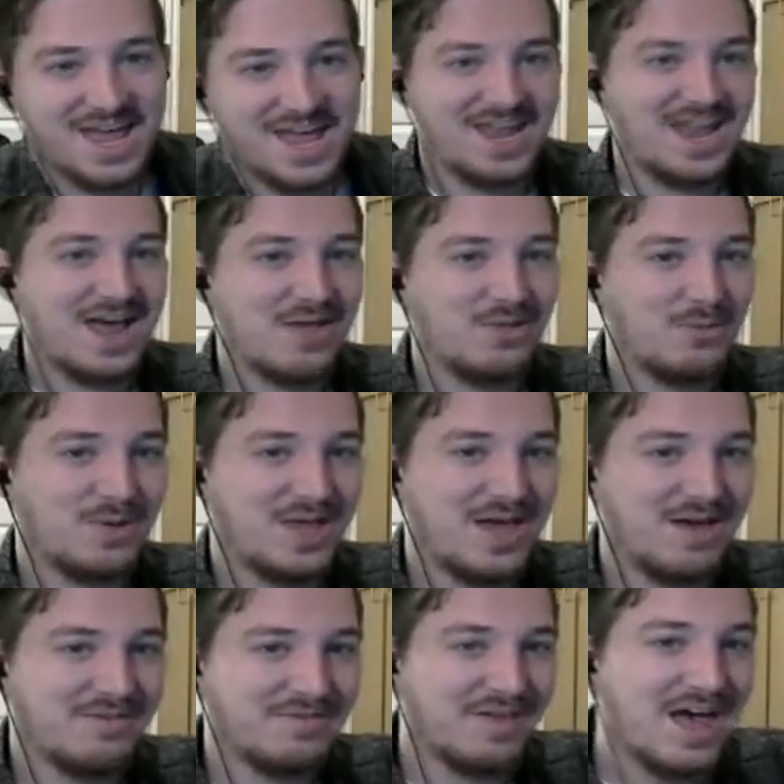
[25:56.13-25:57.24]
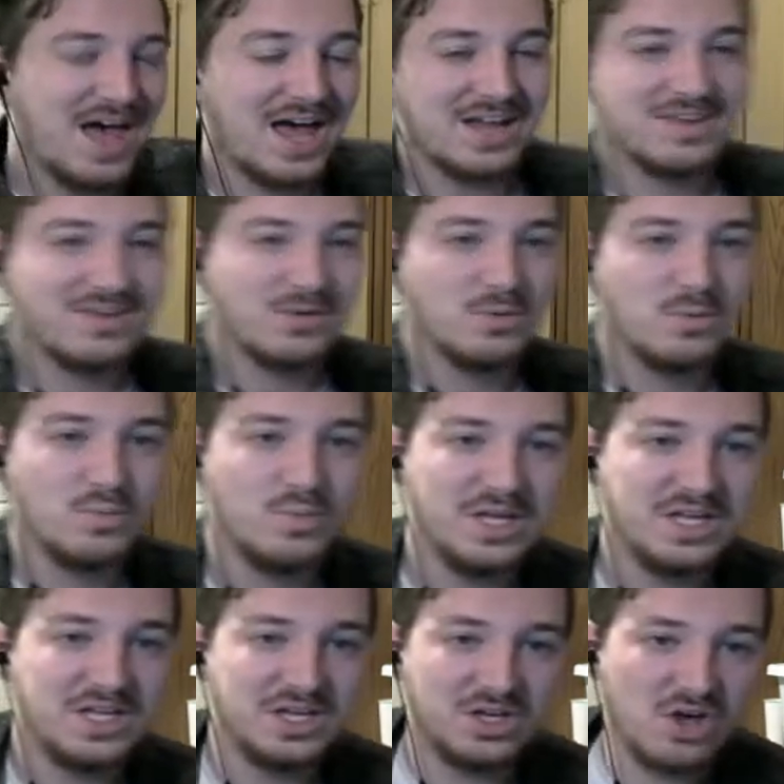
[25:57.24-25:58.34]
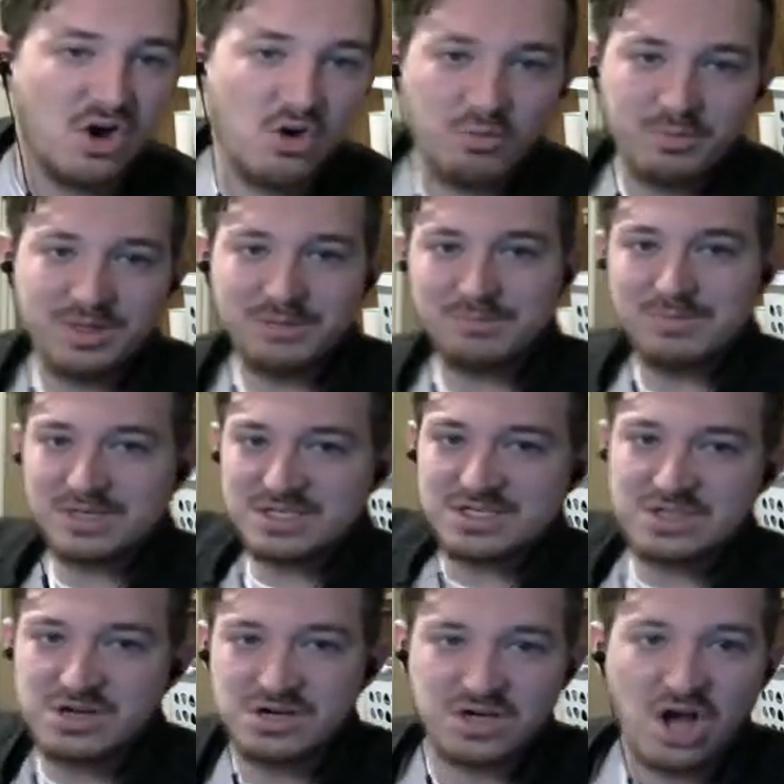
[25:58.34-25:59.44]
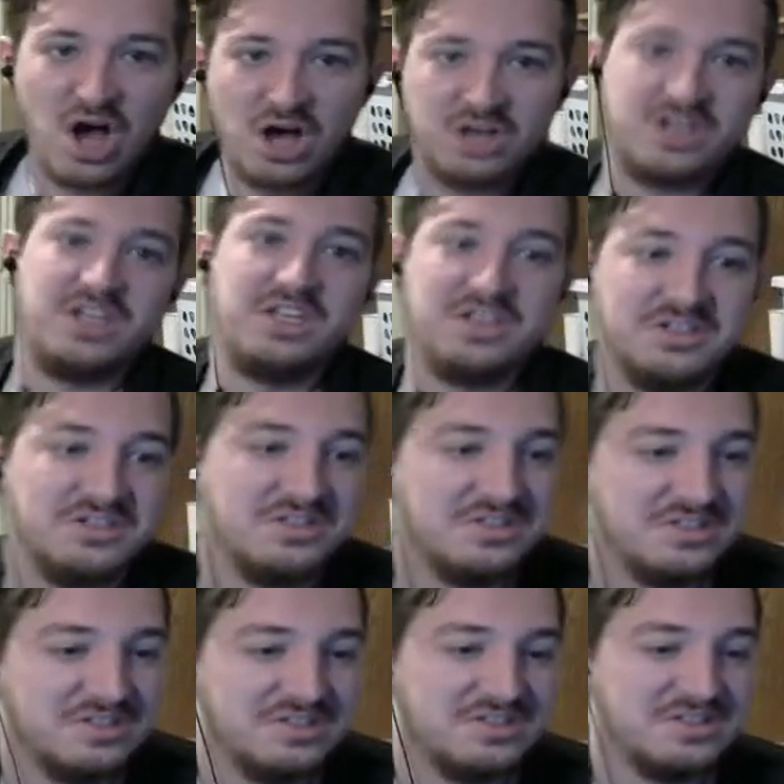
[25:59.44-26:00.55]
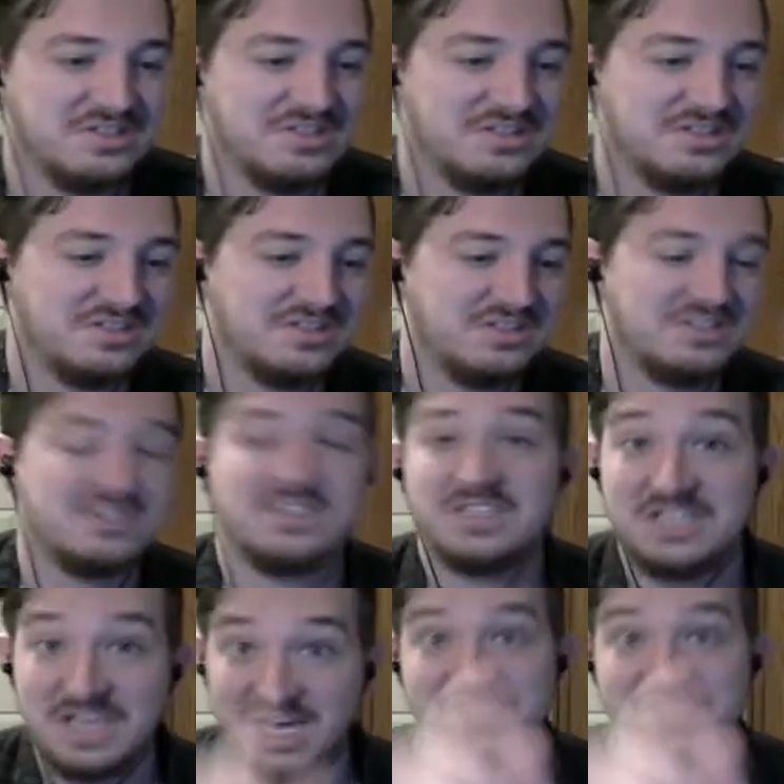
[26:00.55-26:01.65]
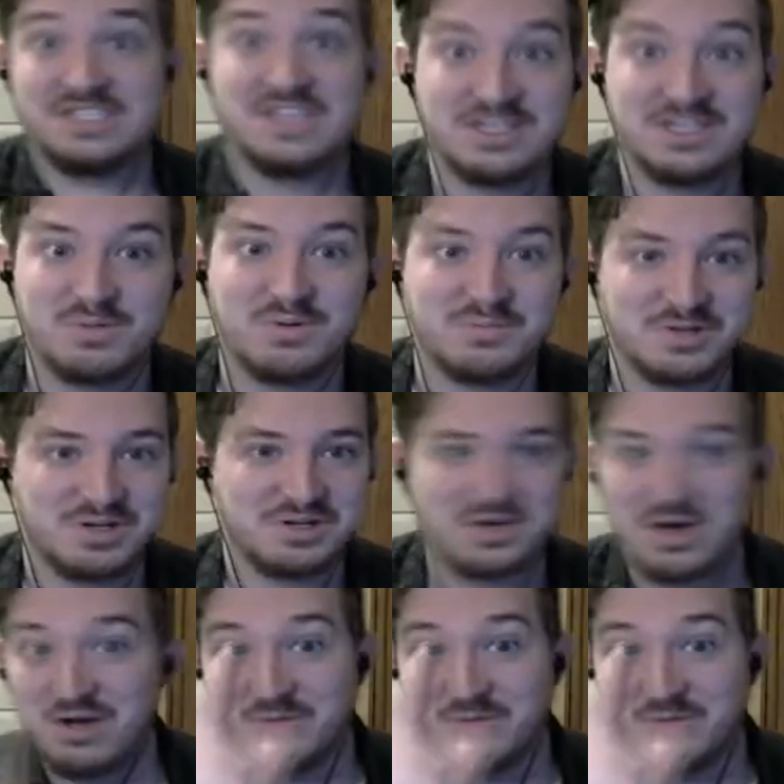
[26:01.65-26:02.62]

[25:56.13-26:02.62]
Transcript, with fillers: and now that we have that, we can go meet Mr. Doggy. Yes, that's what I'm gonna call him.